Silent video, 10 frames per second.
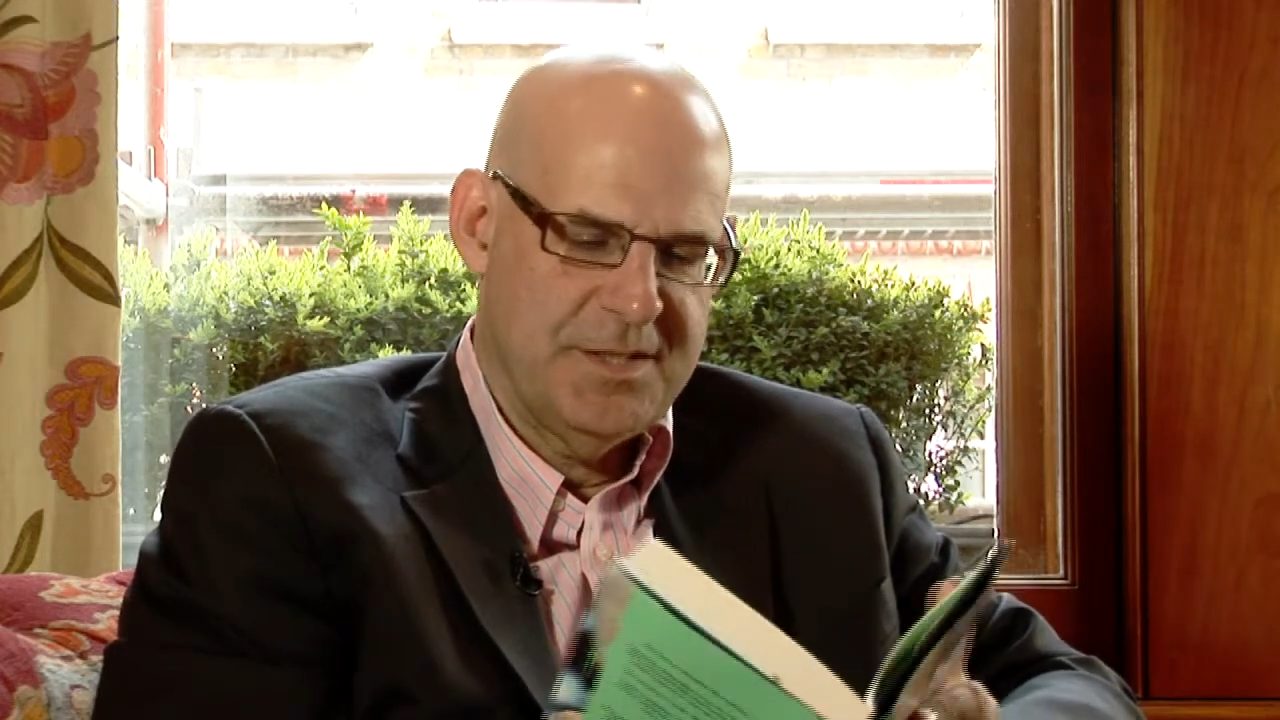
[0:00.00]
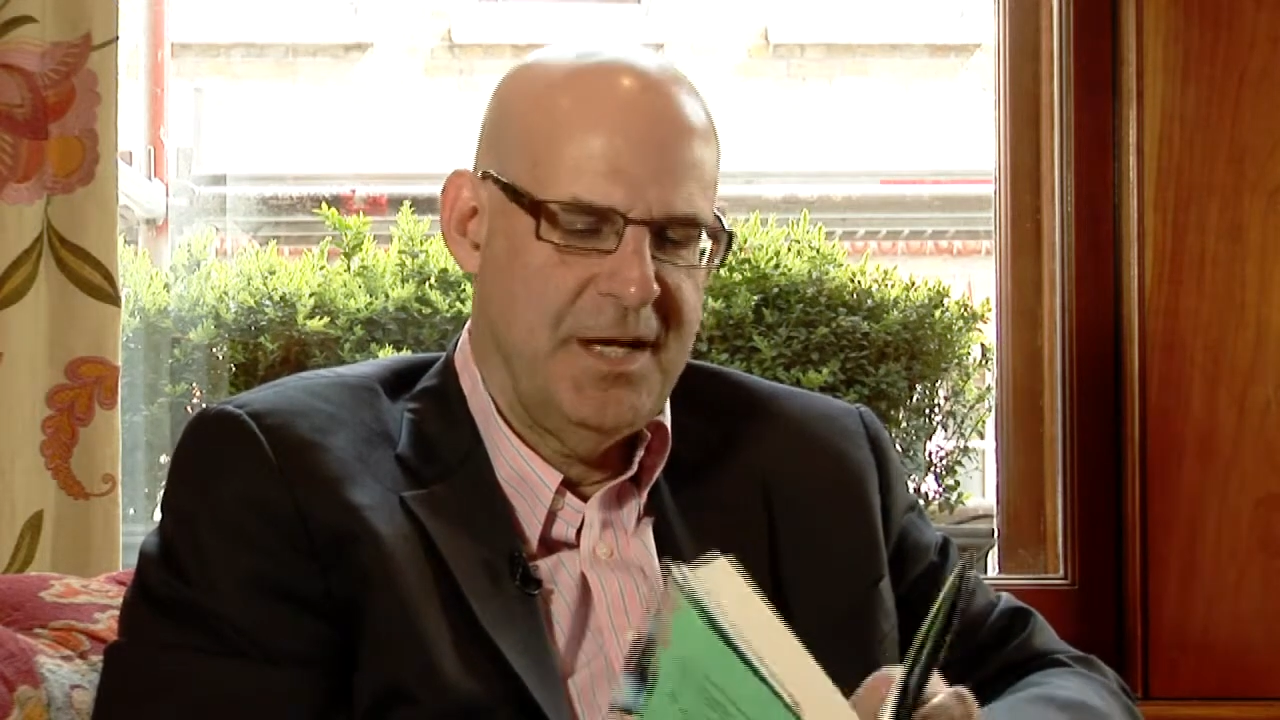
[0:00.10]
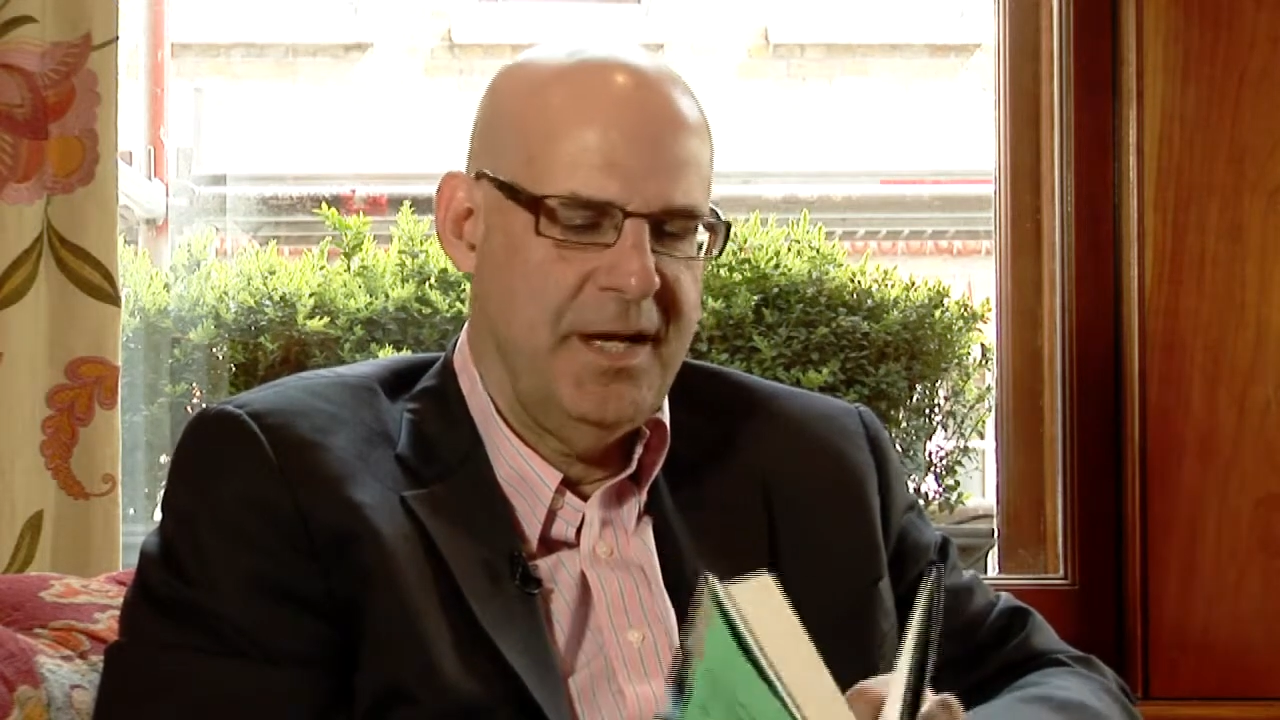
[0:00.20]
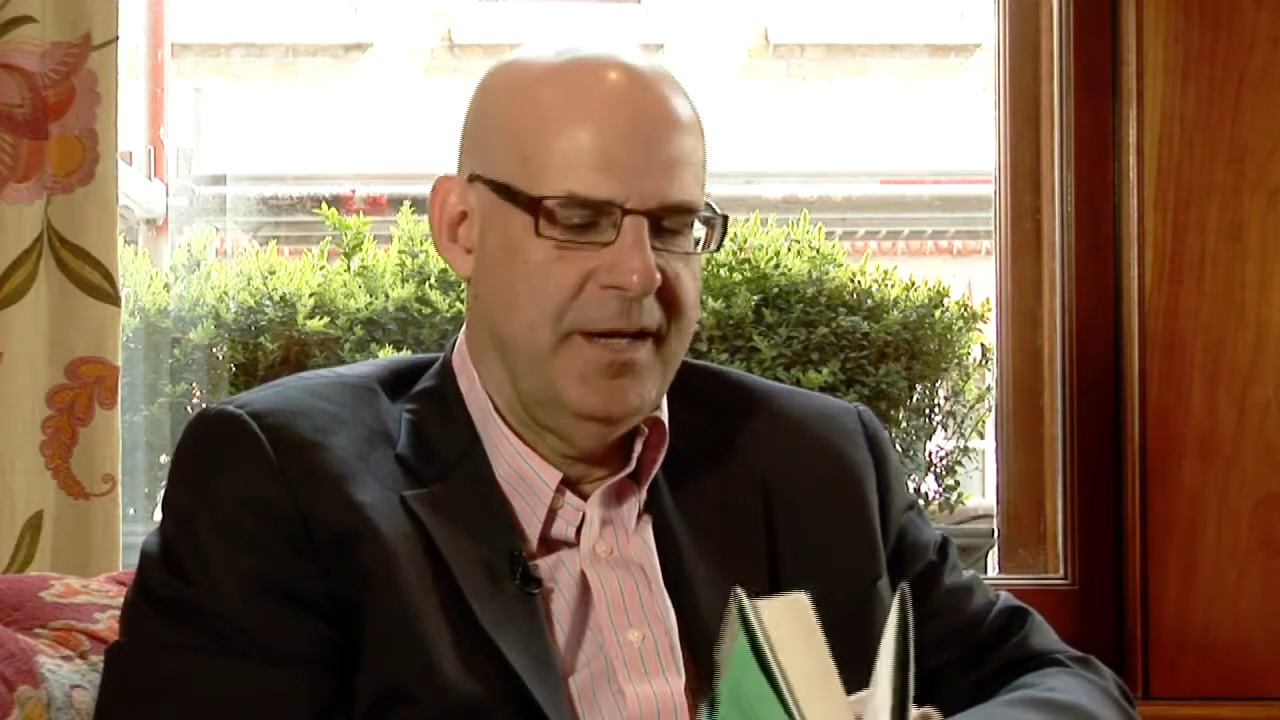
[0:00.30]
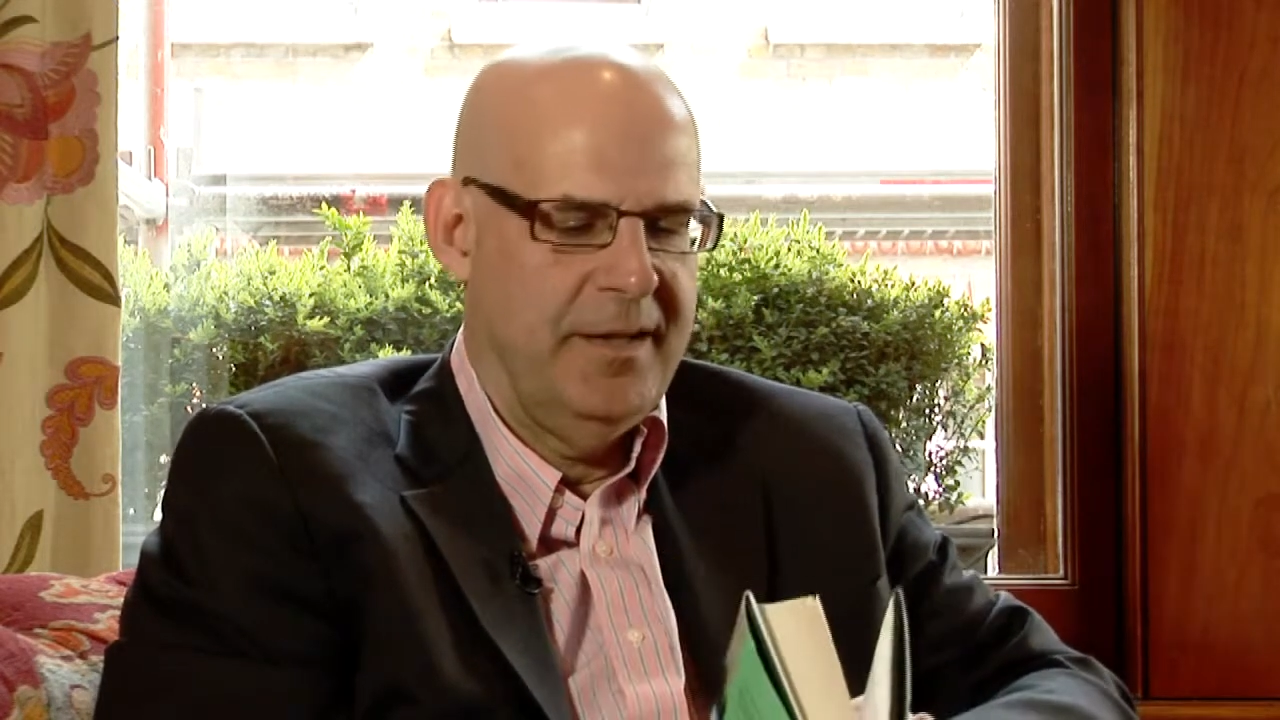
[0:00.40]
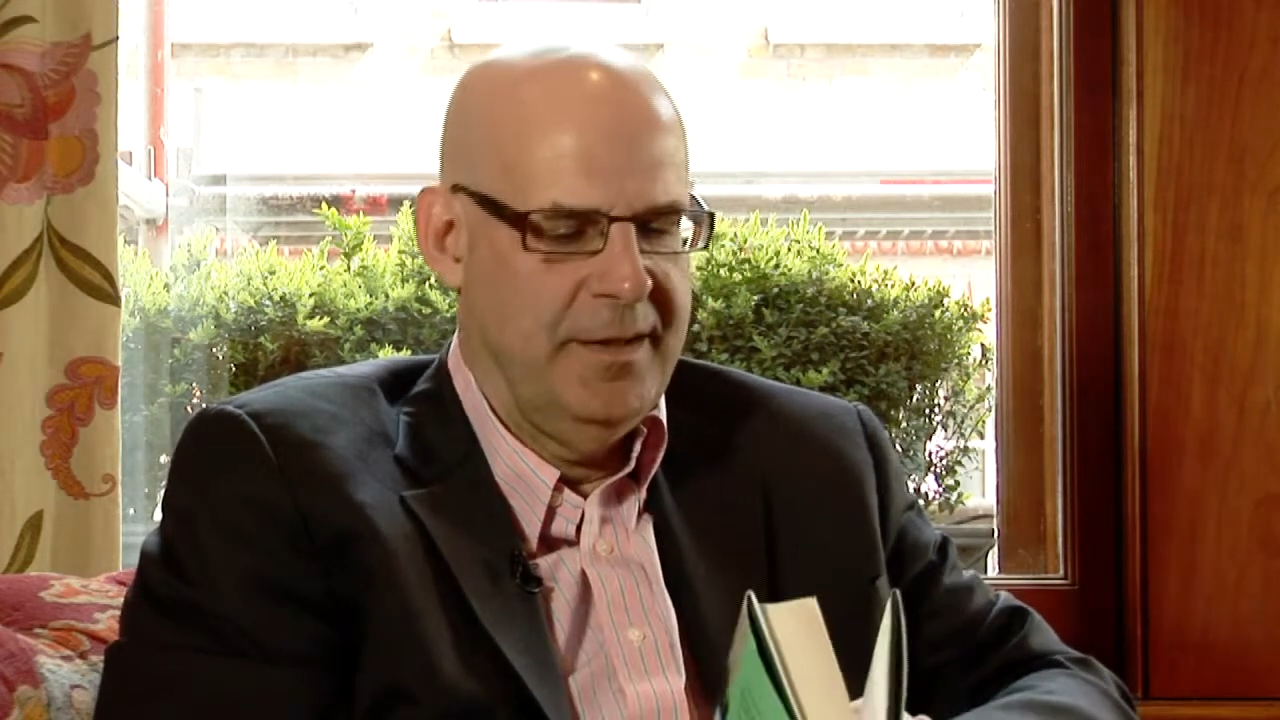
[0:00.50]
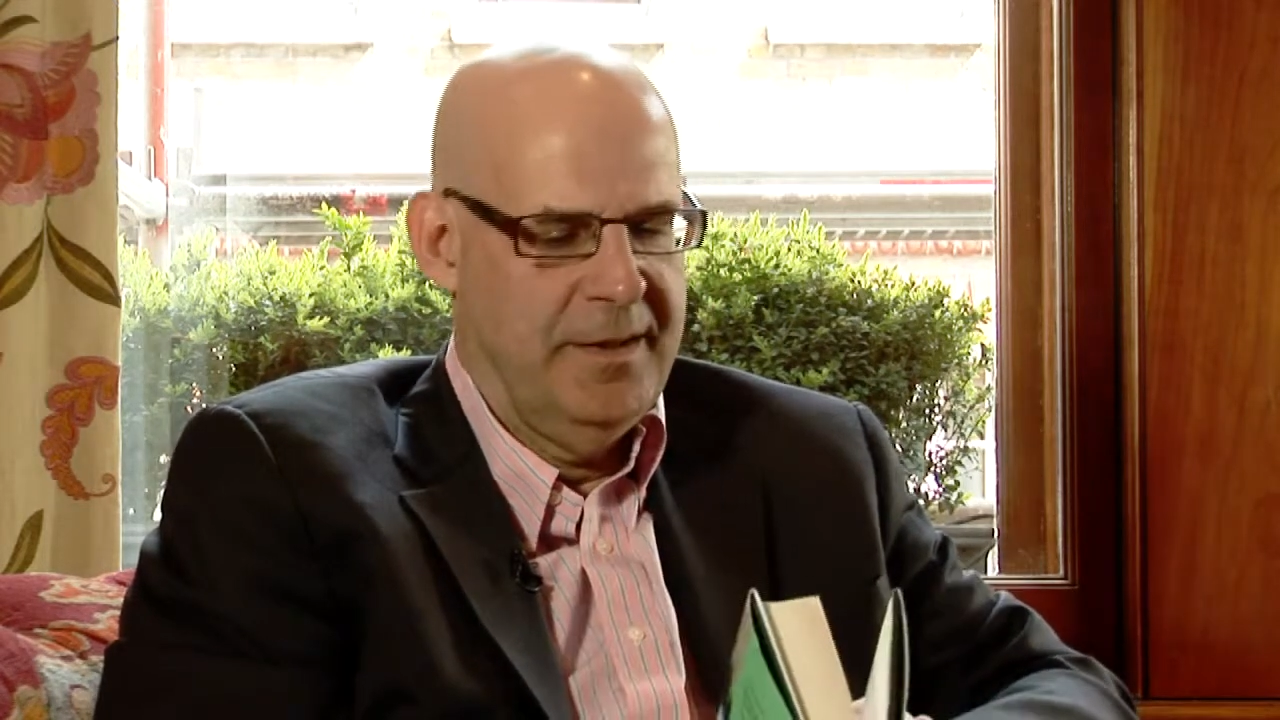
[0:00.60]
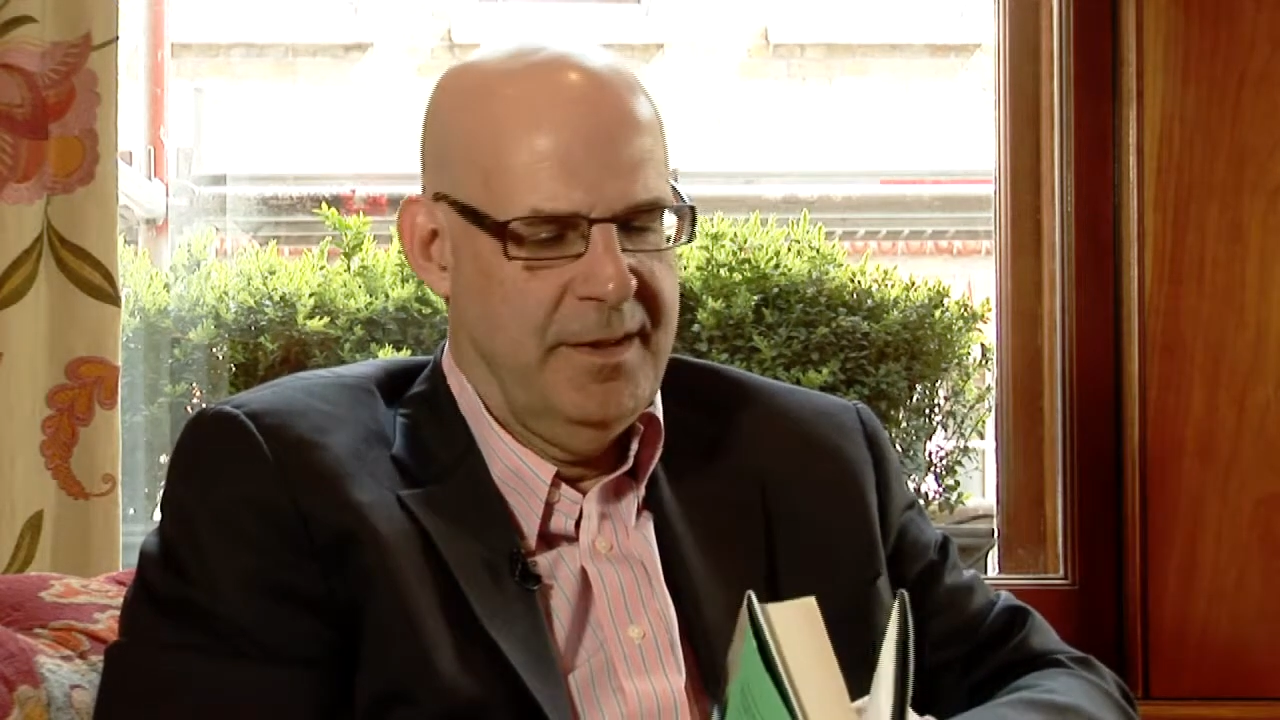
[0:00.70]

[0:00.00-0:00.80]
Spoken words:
side,